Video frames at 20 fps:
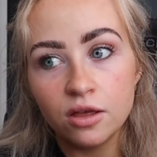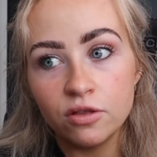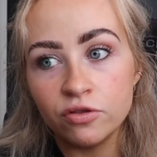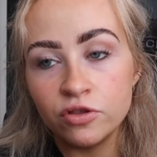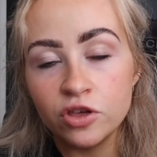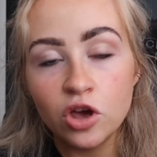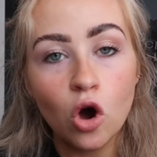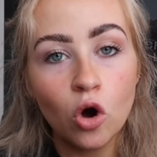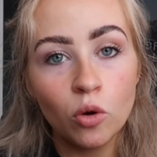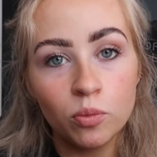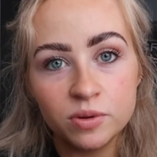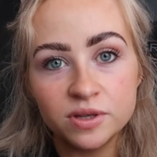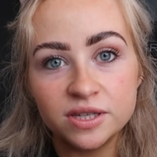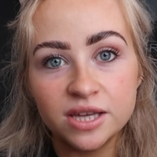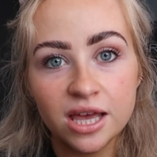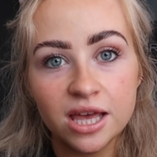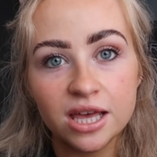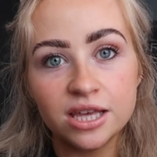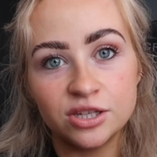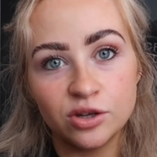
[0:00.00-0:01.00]
The
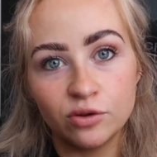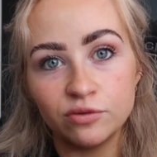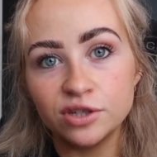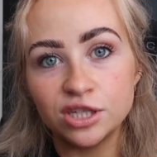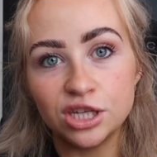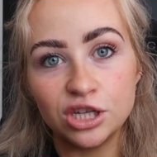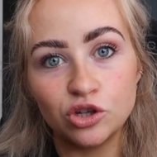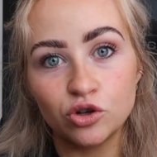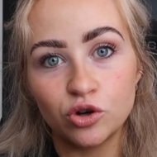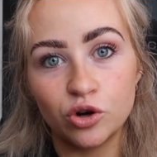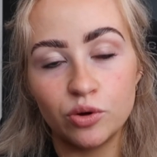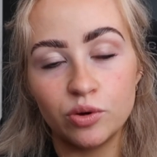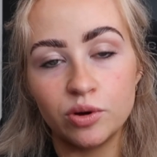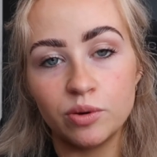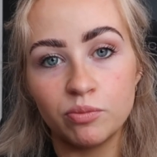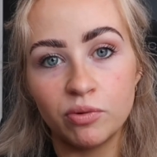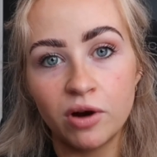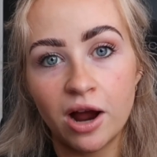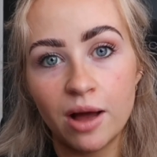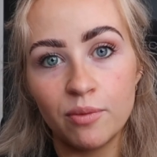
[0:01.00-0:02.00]
opposite is obviously true in a
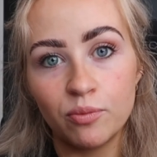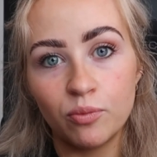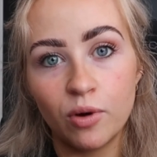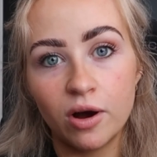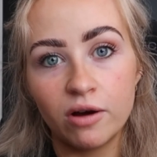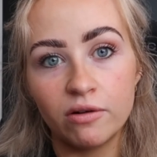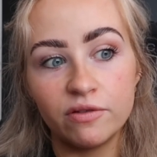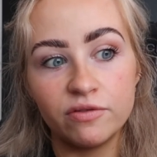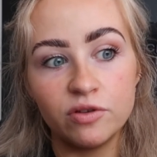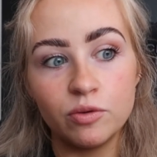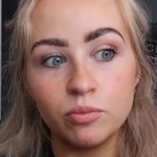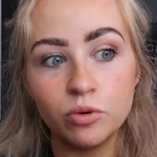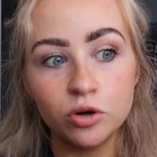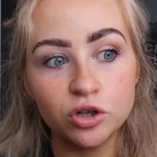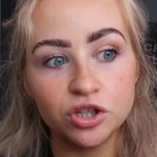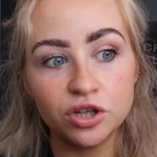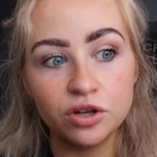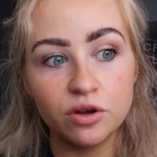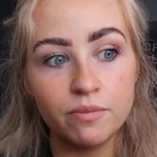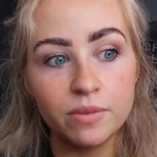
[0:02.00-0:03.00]
prep, where if you're
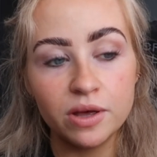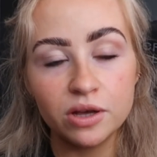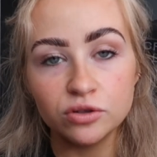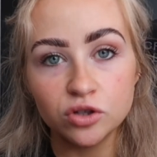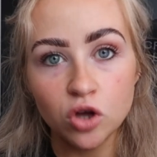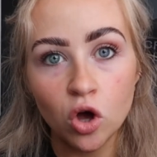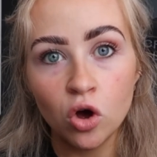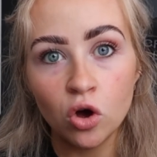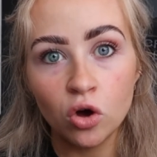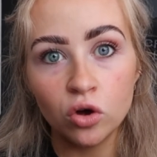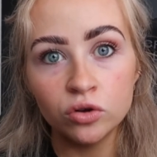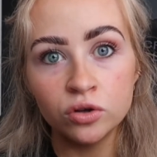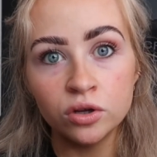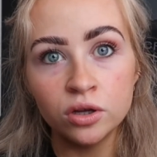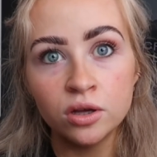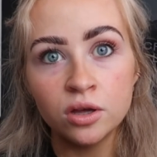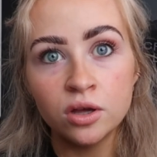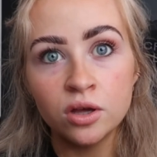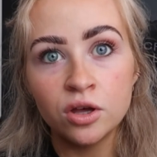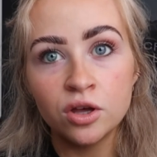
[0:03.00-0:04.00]
pushing your meals on,
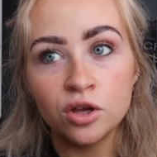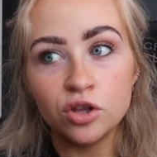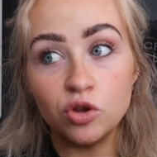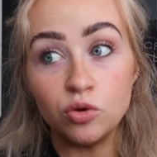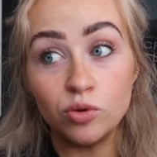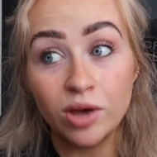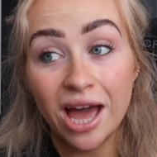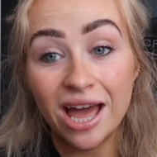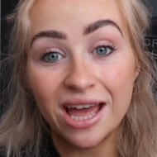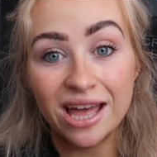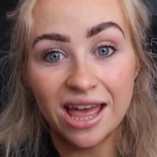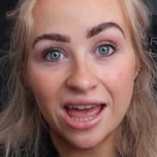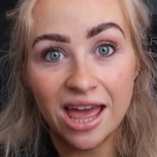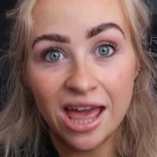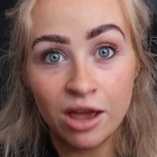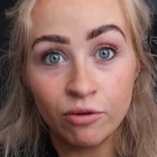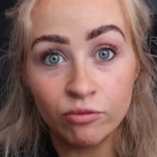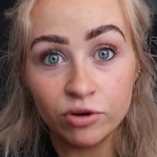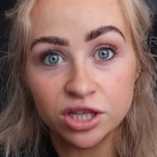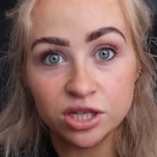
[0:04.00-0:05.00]
you get
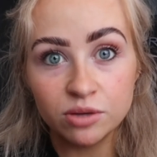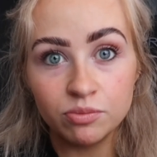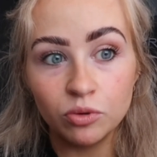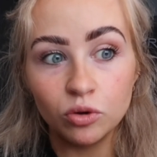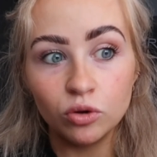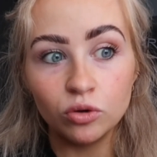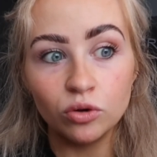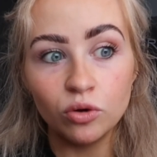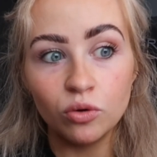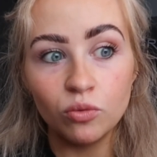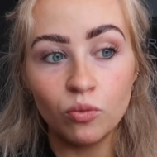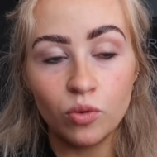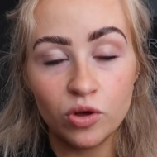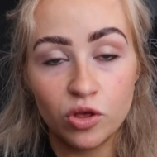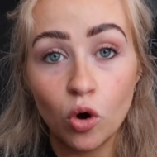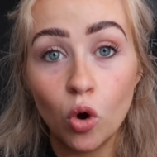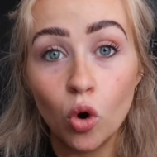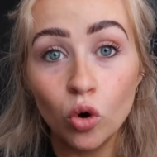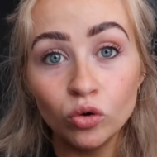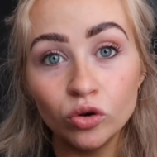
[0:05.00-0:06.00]
irritable with
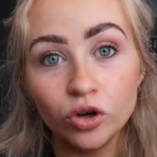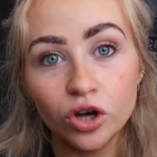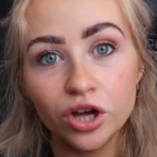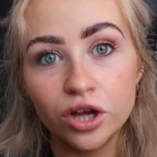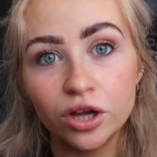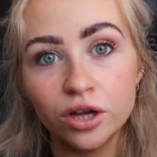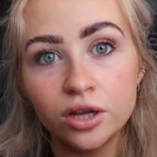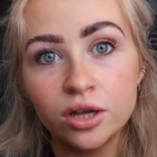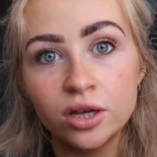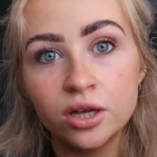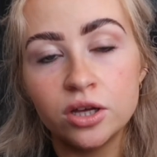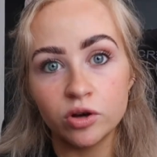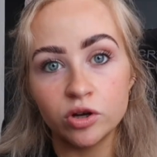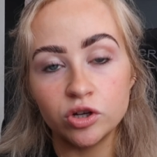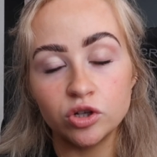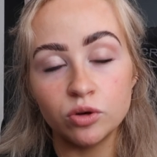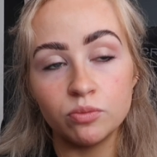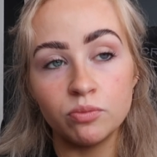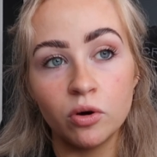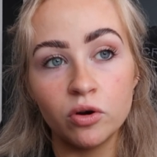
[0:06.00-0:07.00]
hunger
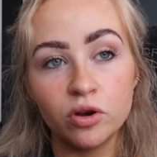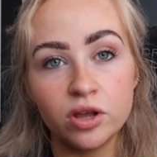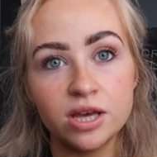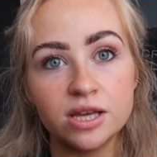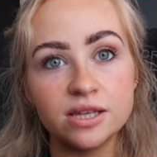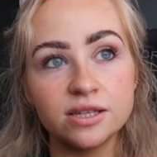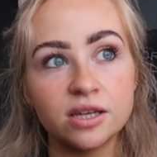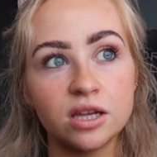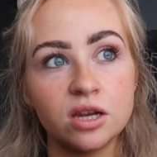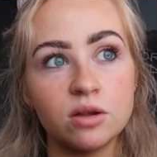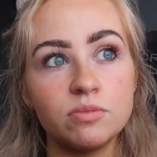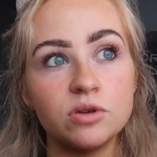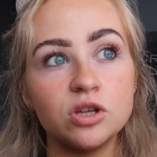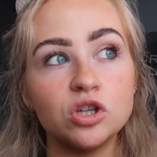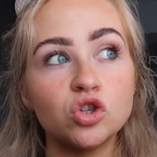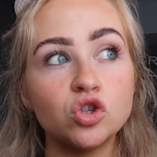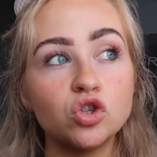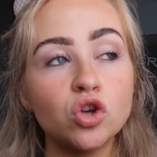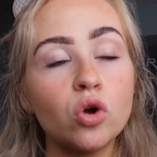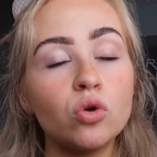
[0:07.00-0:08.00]
because your body is going to be
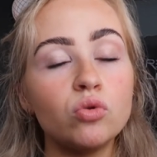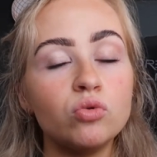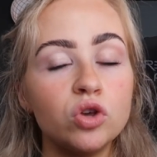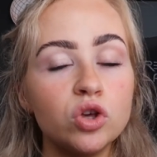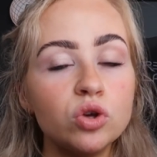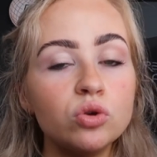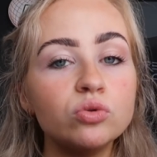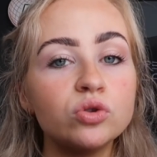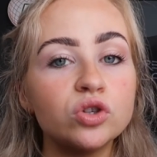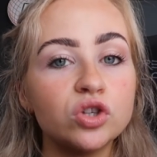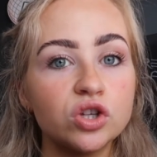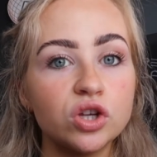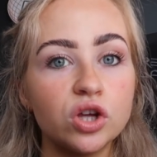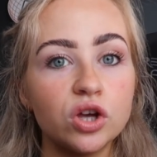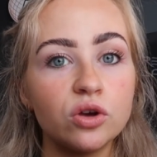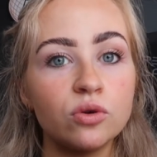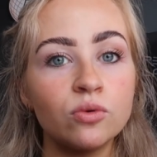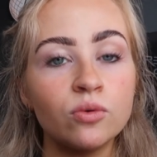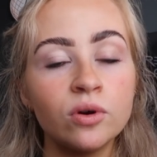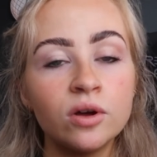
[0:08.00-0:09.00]
so used
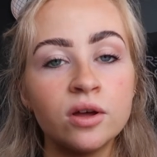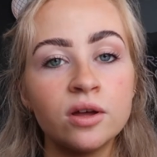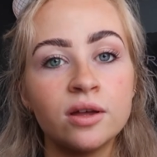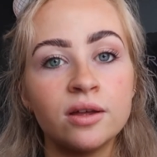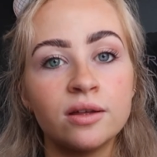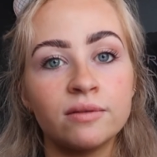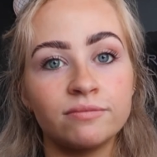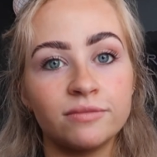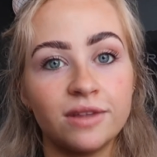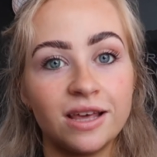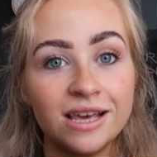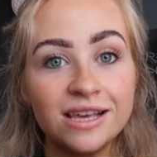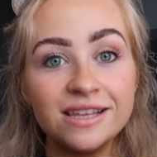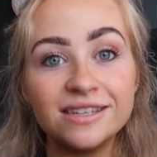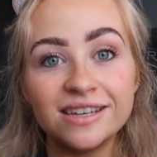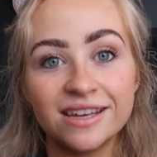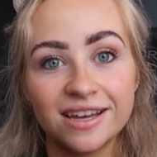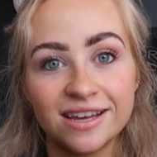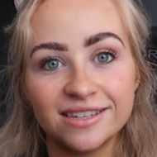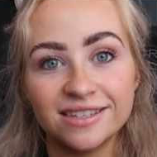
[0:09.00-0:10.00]
to
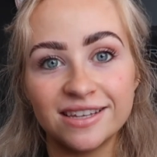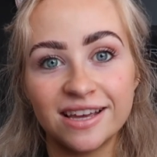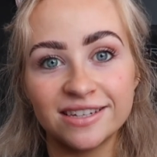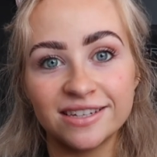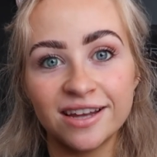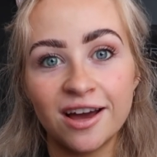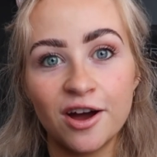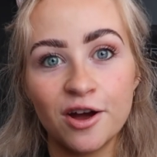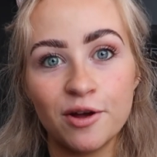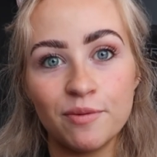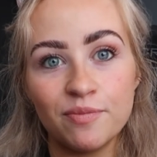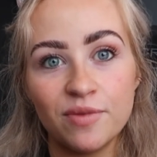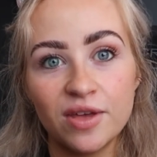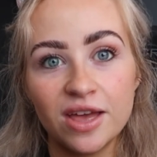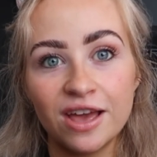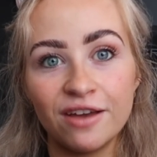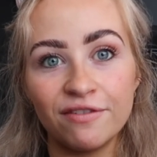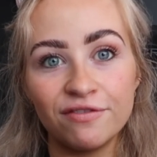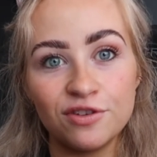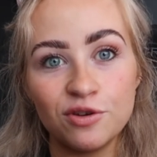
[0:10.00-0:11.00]
eating at a set time
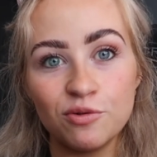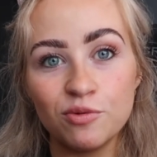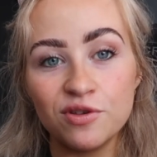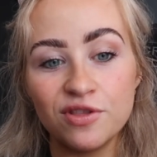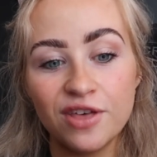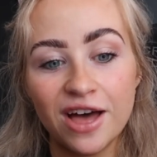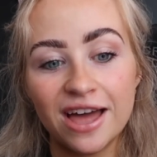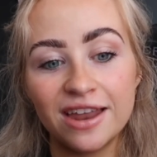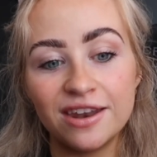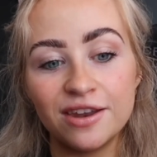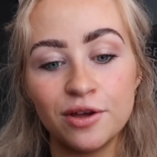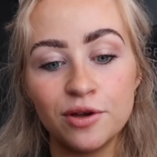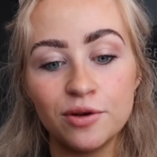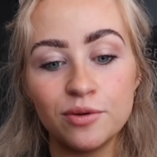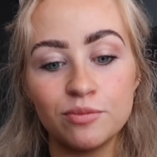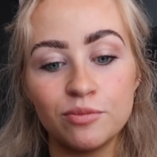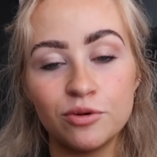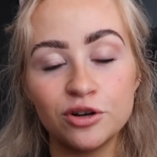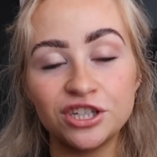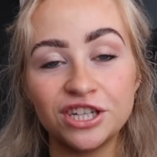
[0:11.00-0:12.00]
that if you were then
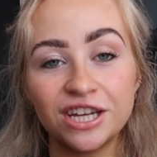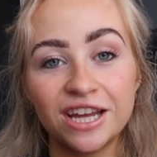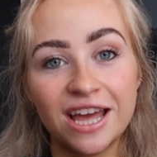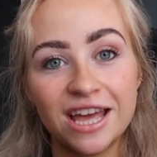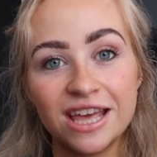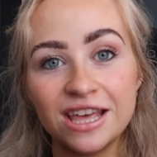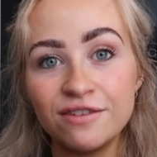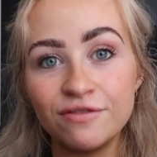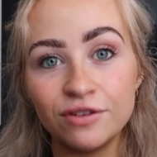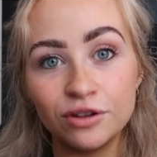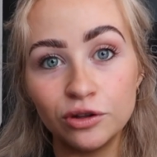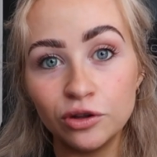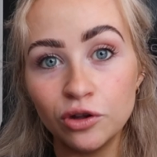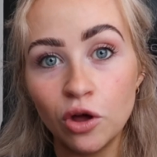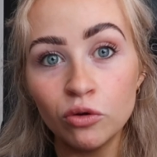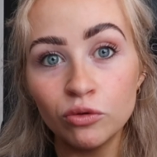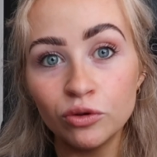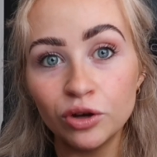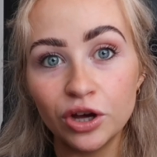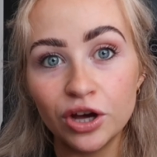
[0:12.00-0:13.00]
pushing it even
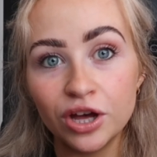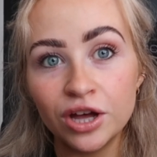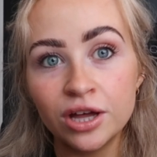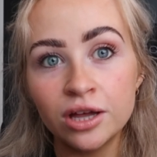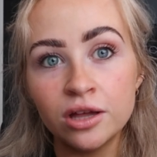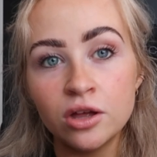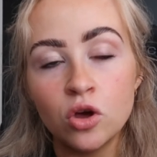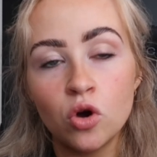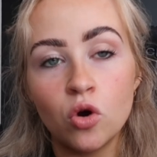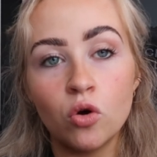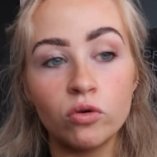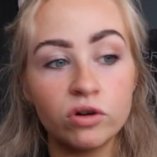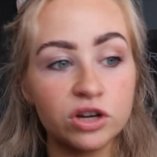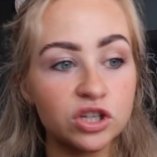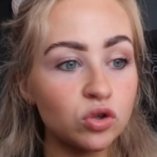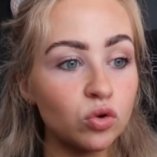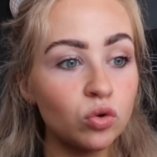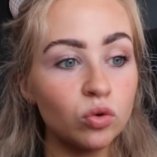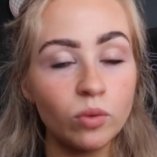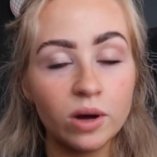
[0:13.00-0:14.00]
longer, or
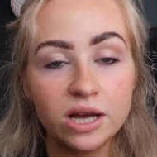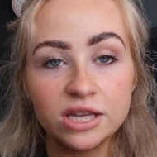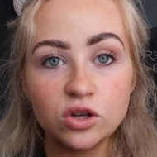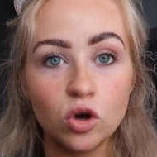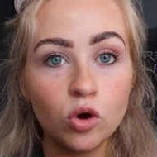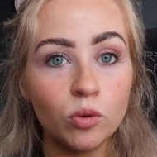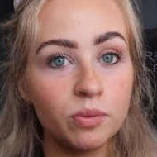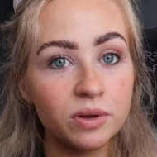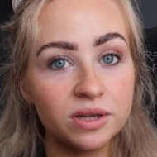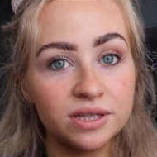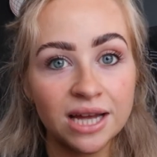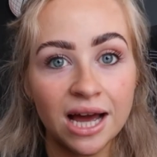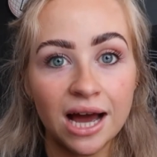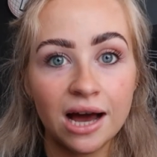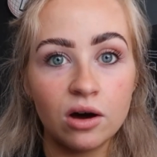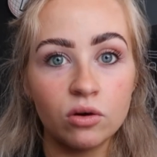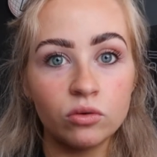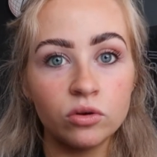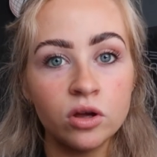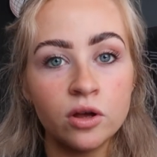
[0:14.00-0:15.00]
it's always up and
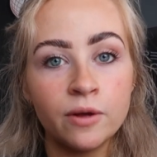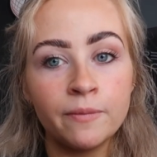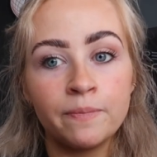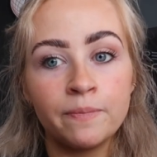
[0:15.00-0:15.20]
down,